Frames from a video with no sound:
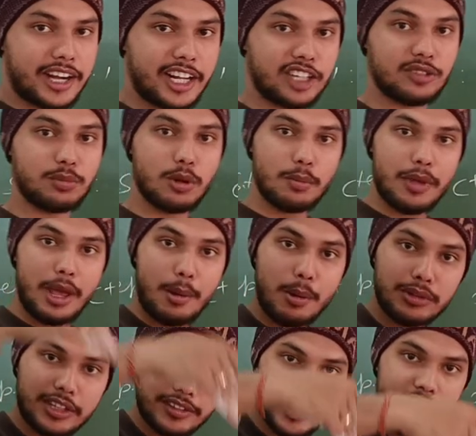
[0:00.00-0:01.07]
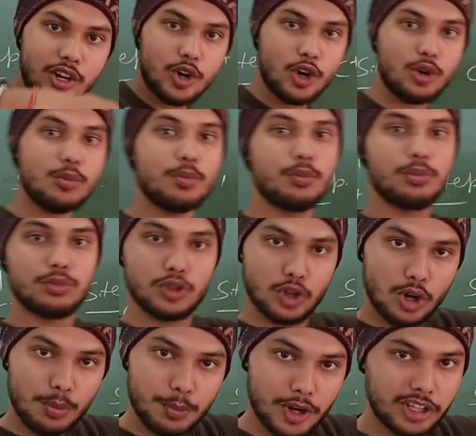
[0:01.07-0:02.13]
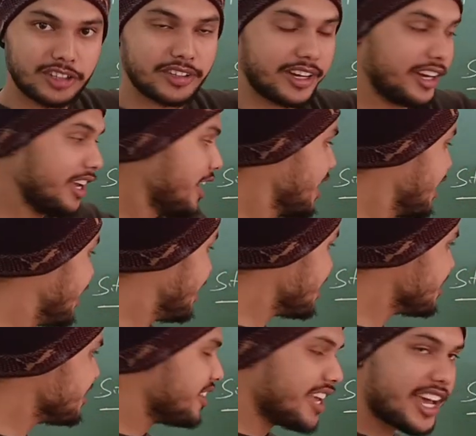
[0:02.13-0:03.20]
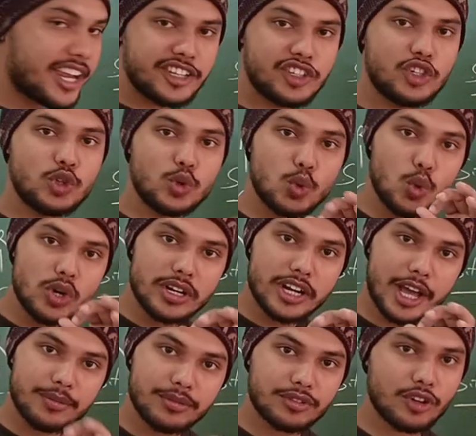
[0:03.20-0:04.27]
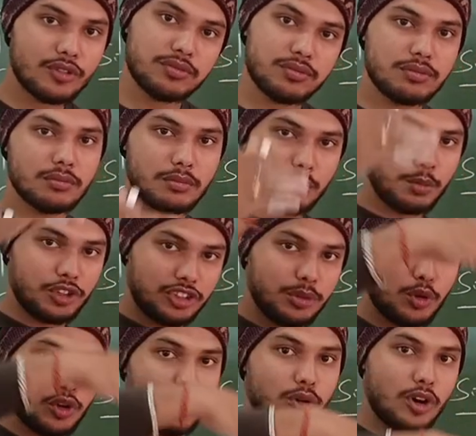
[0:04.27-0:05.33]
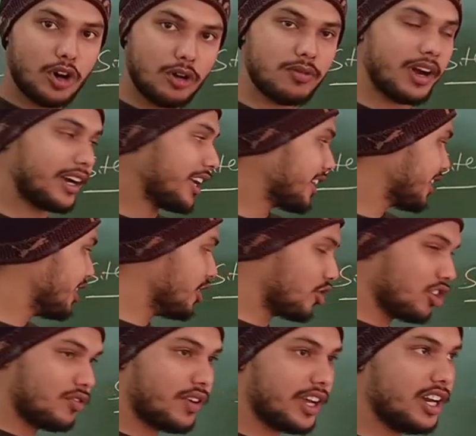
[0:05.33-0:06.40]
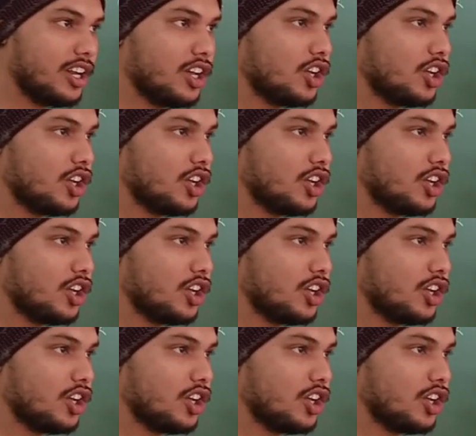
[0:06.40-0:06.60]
attacks from above the side or from below the side. There is two types of possible of attacking nucleophile.